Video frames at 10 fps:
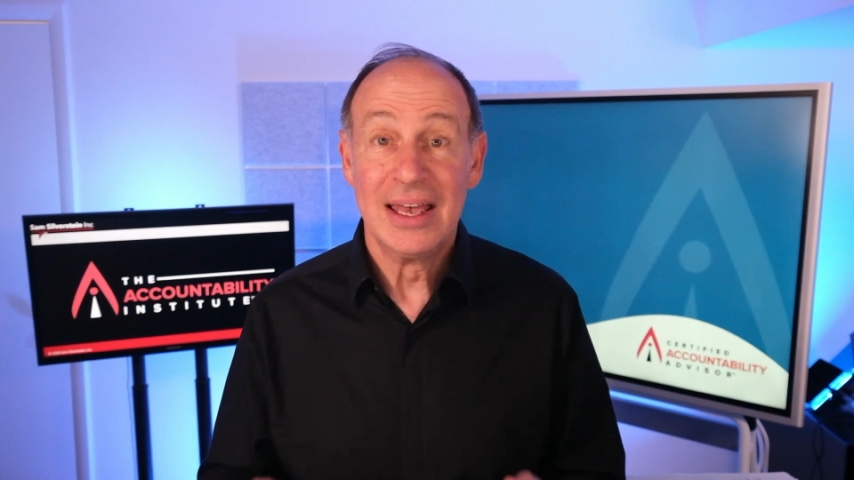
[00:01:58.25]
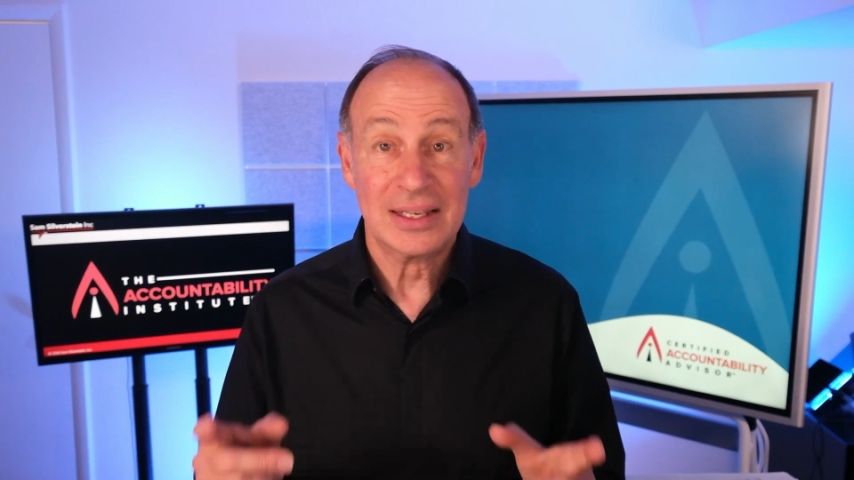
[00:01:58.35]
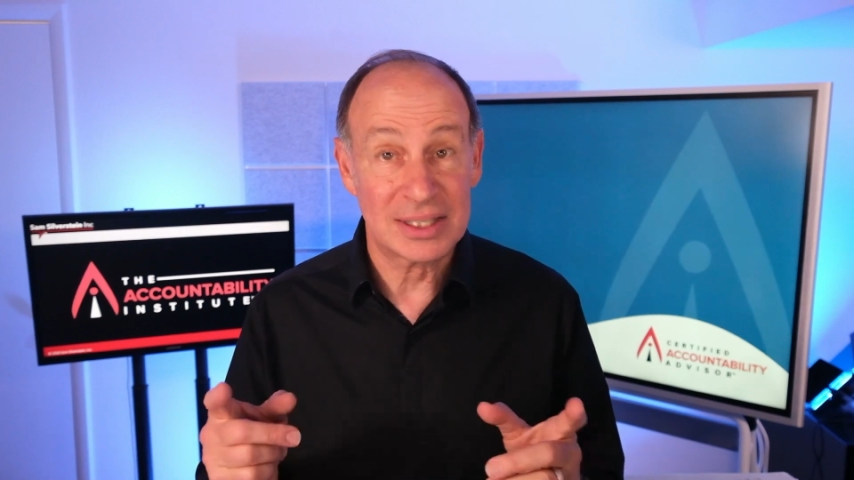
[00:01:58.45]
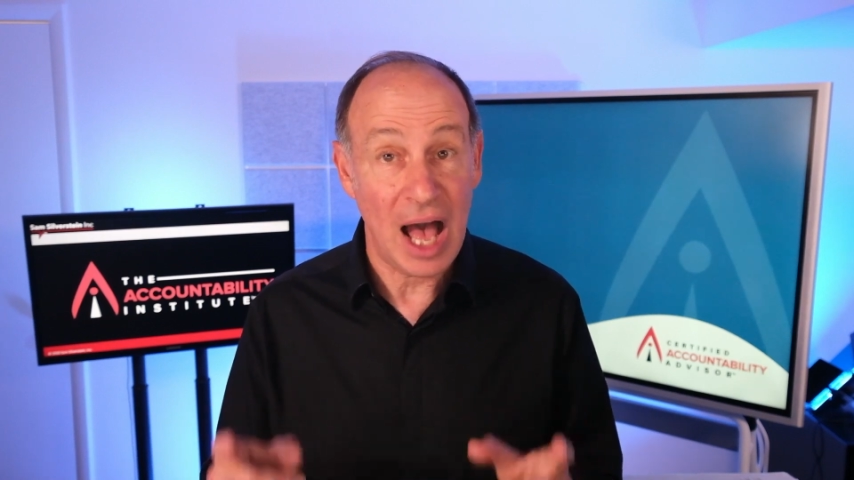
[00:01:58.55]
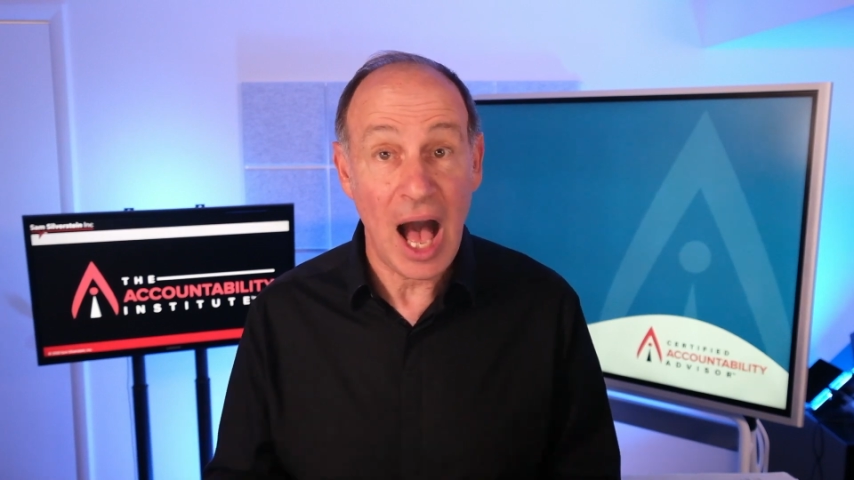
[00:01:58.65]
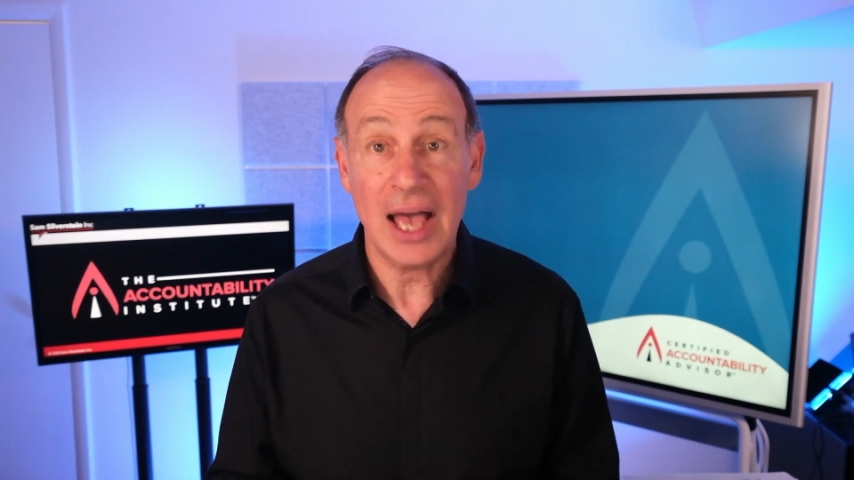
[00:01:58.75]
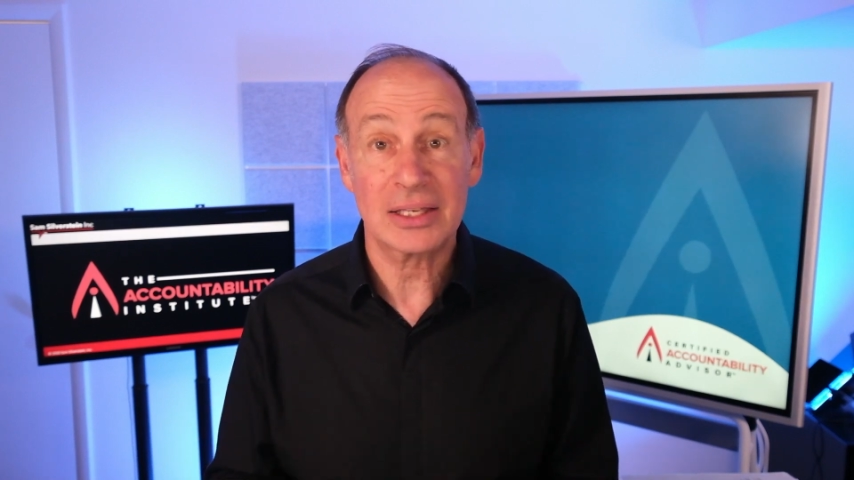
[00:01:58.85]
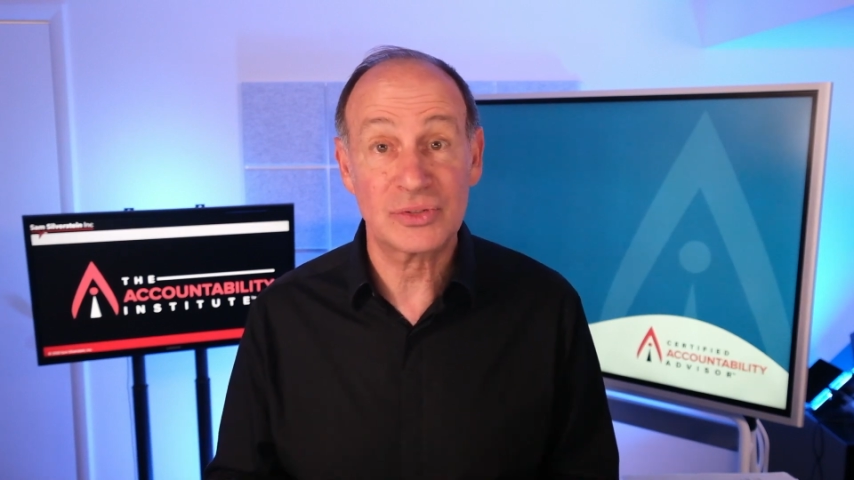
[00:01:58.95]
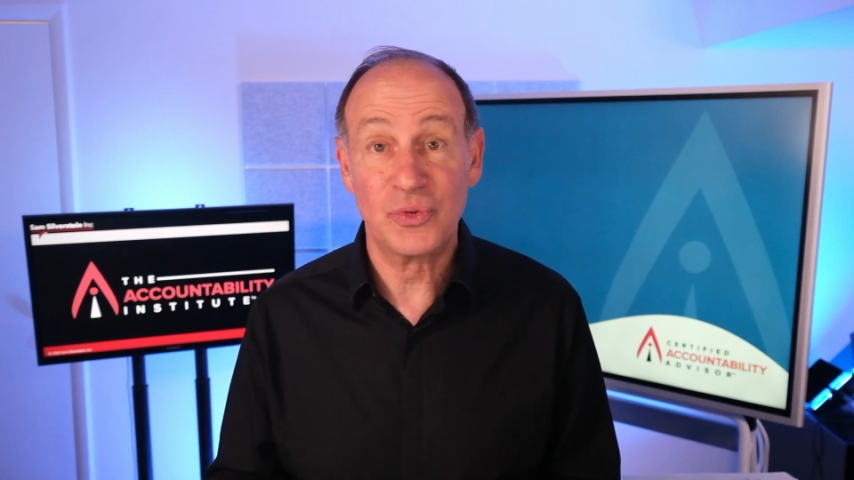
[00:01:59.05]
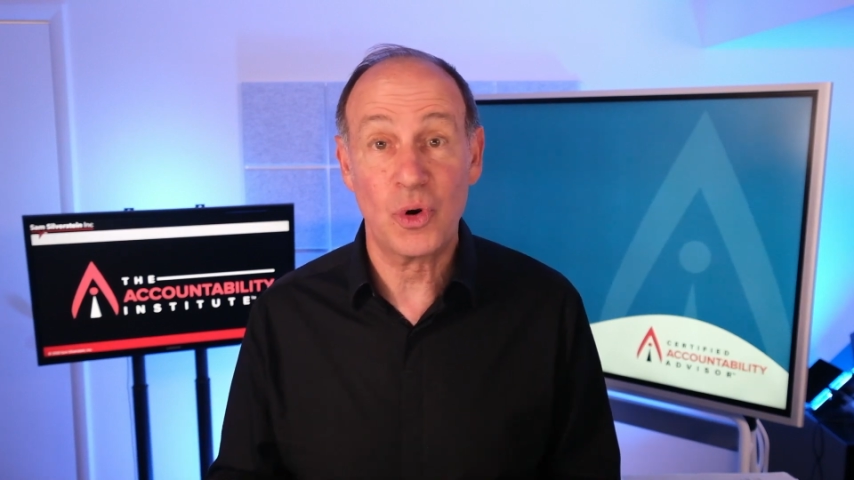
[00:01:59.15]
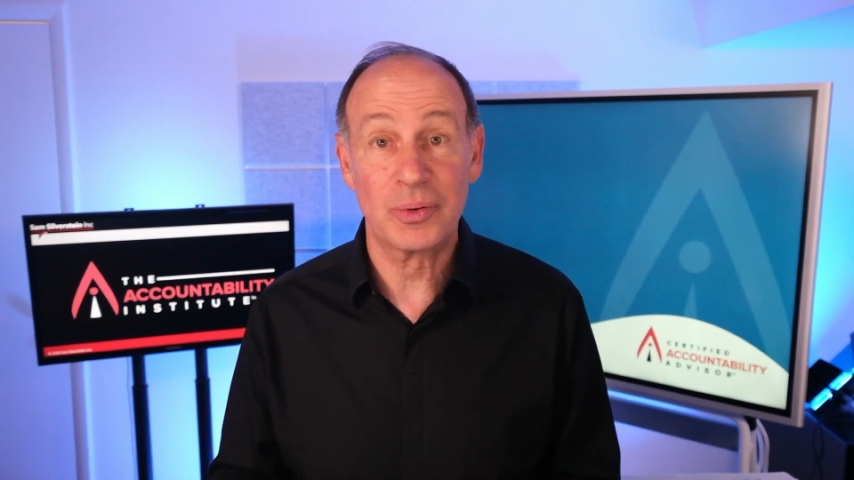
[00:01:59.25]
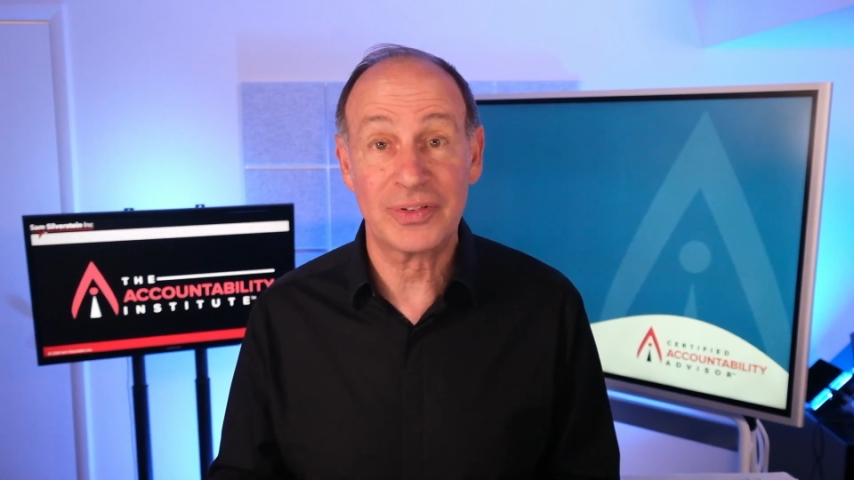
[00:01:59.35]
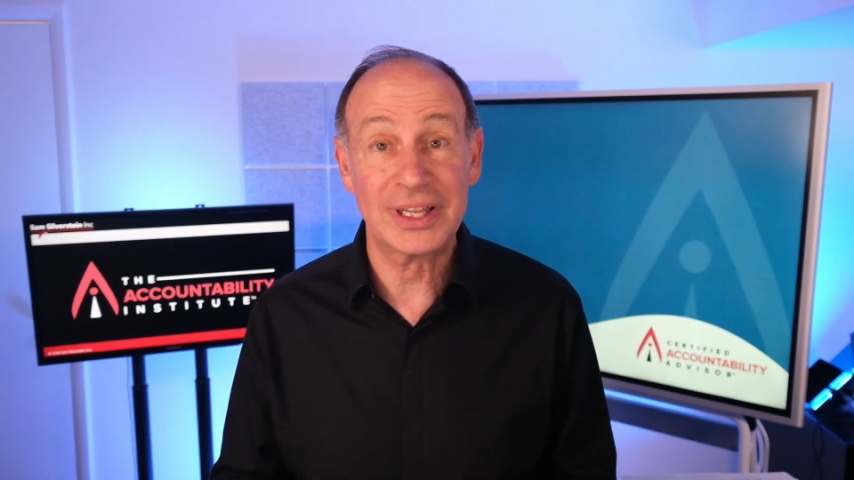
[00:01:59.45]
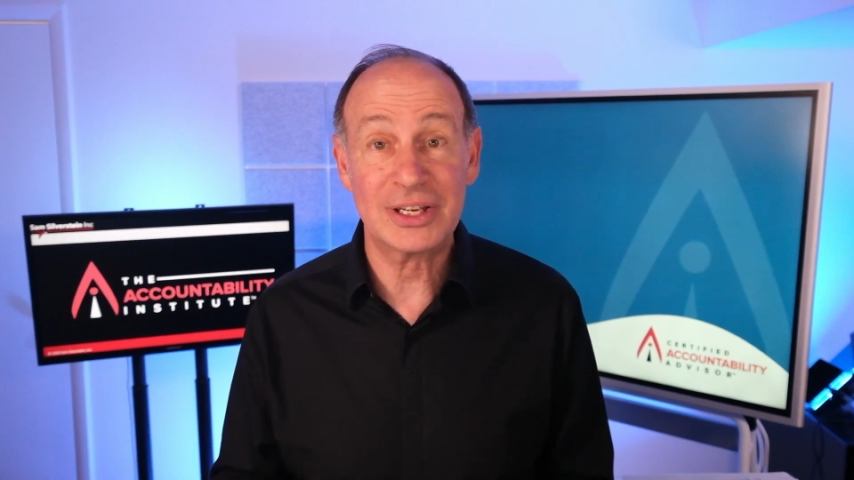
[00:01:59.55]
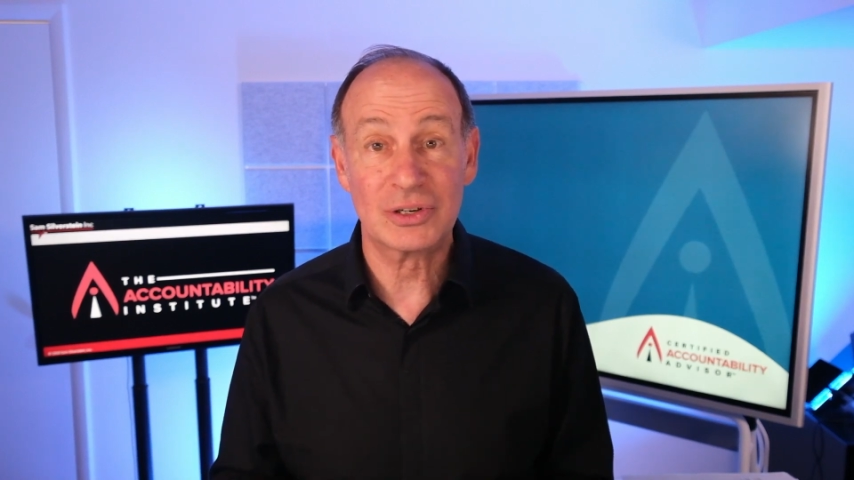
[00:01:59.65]
is the highest form of
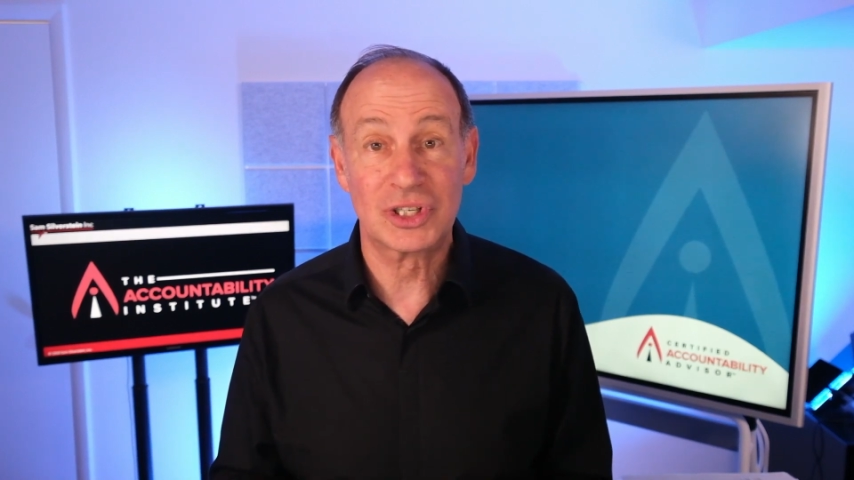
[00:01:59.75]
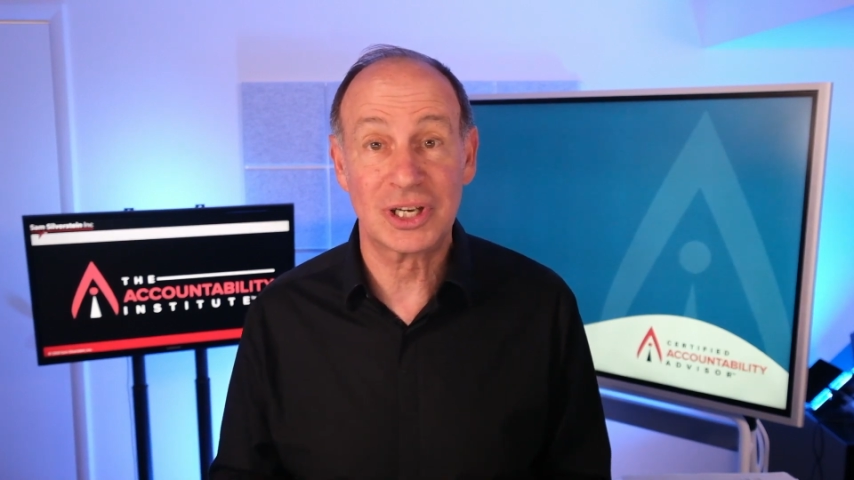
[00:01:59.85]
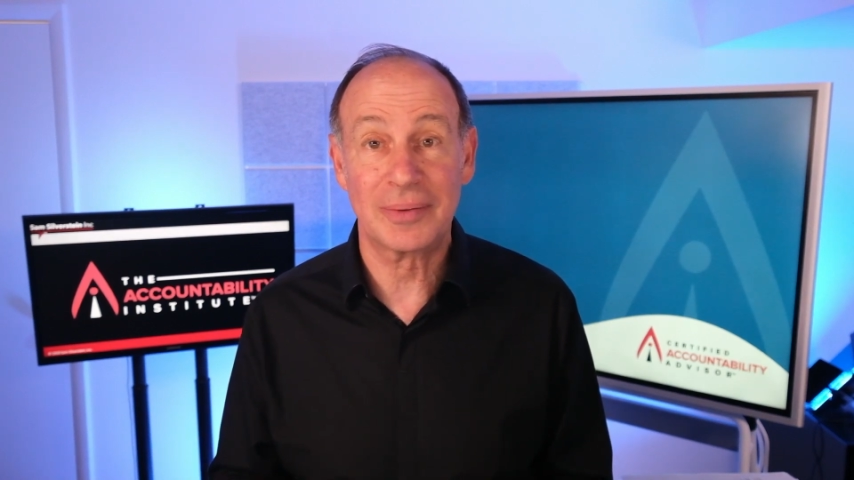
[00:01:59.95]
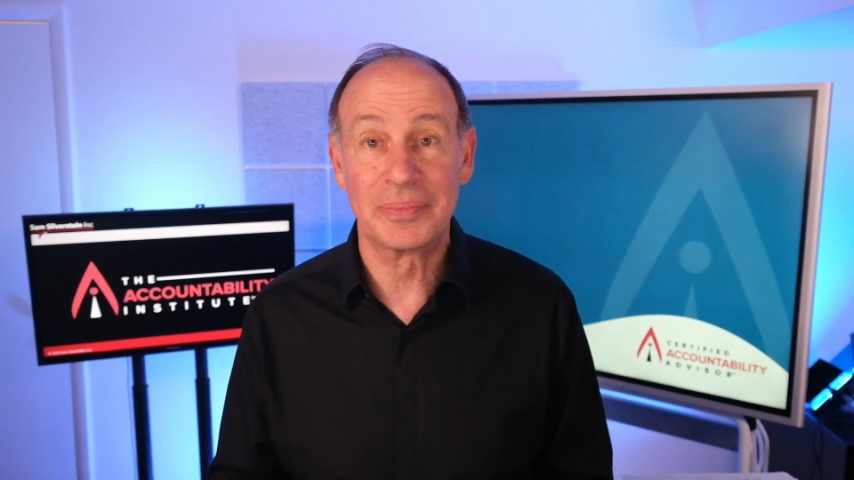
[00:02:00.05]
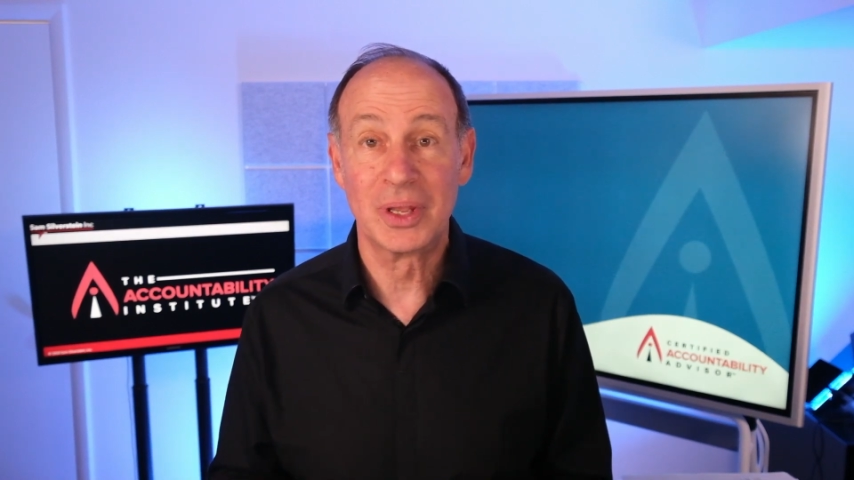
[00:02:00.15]
leadership?